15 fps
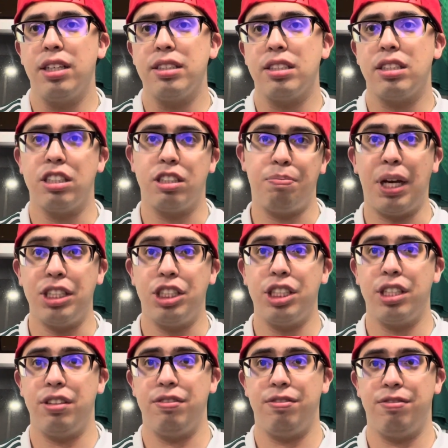
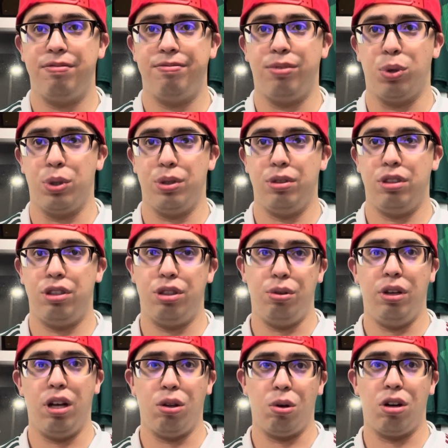suspension for 2
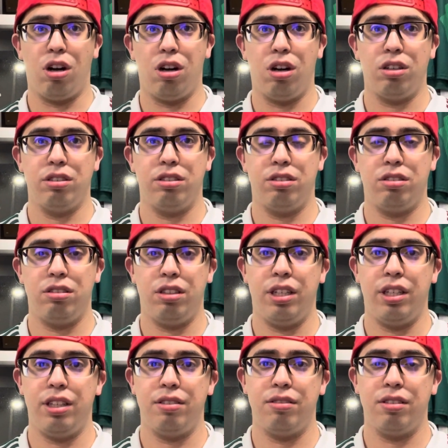yellow cards
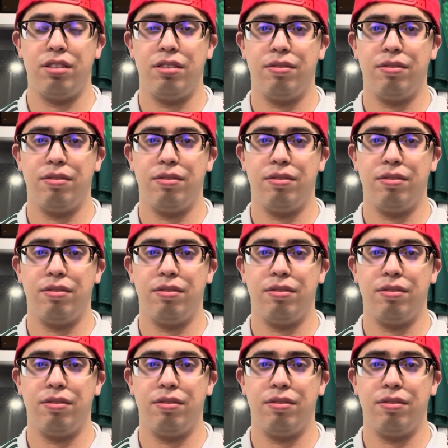in,